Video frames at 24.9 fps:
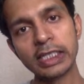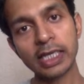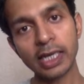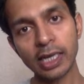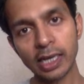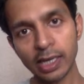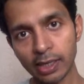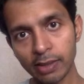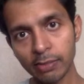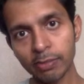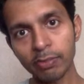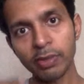the
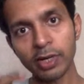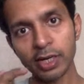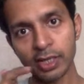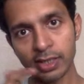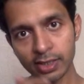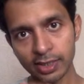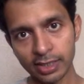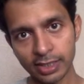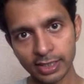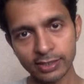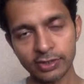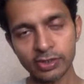up
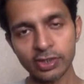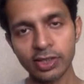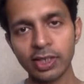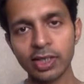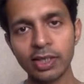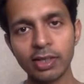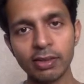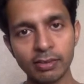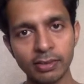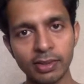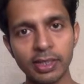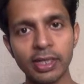button
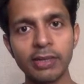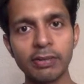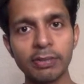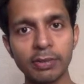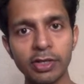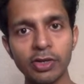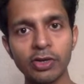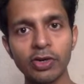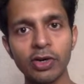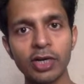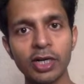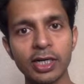actually, let
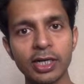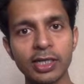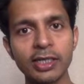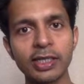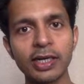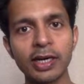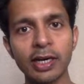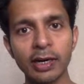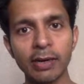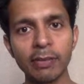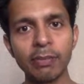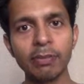me call it
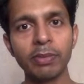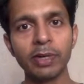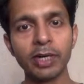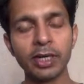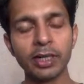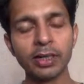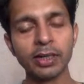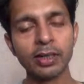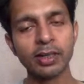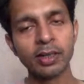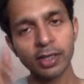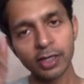the up
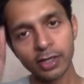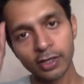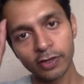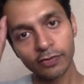button,